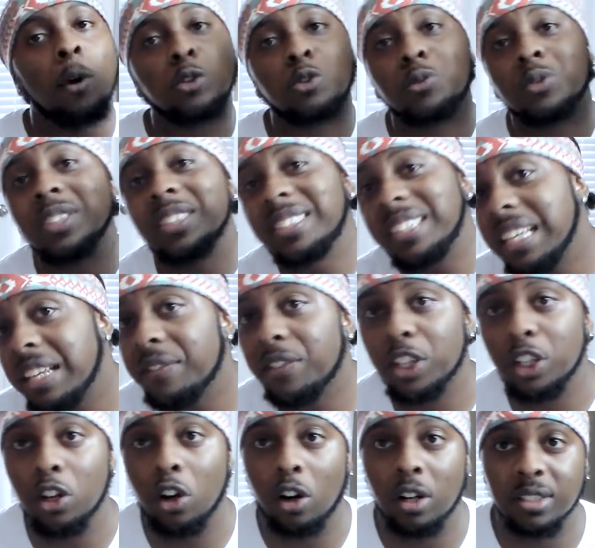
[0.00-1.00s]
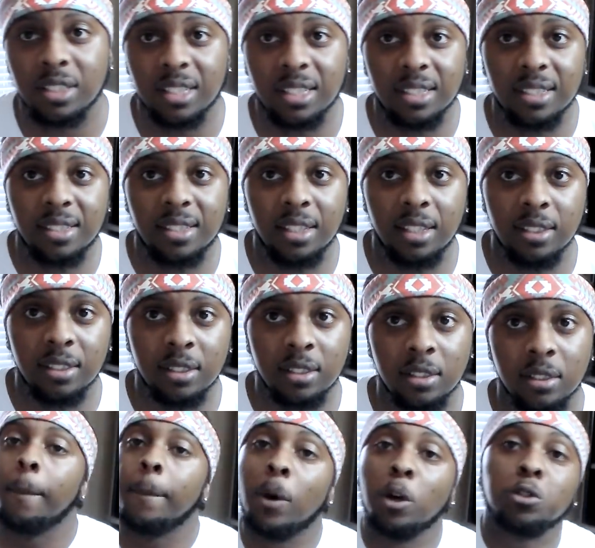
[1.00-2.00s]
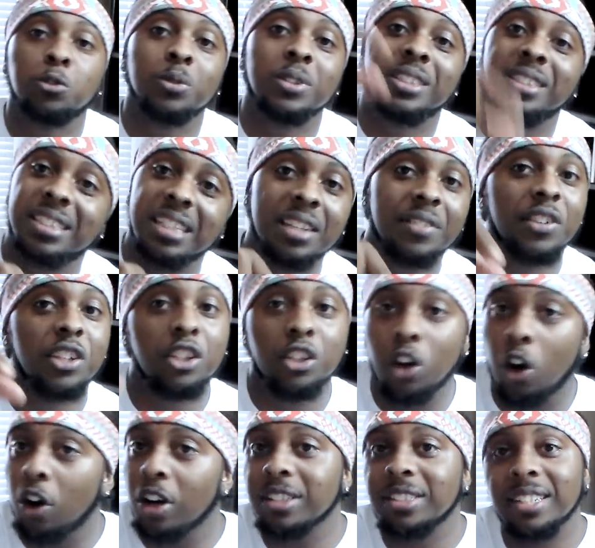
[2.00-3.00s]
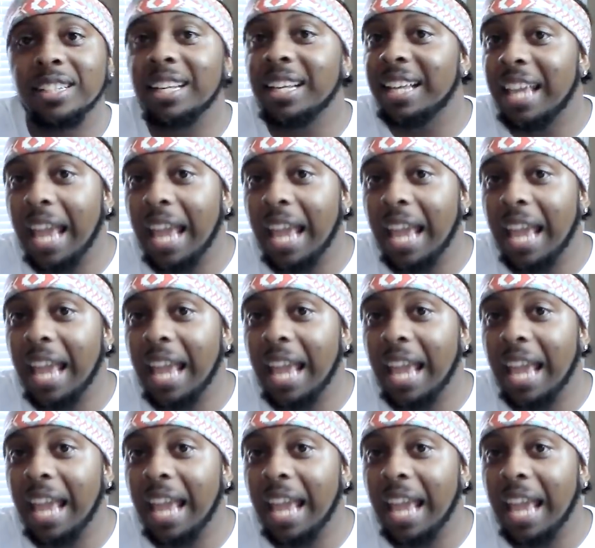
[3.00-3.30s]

Most receiving yards in a season most receiving yards in a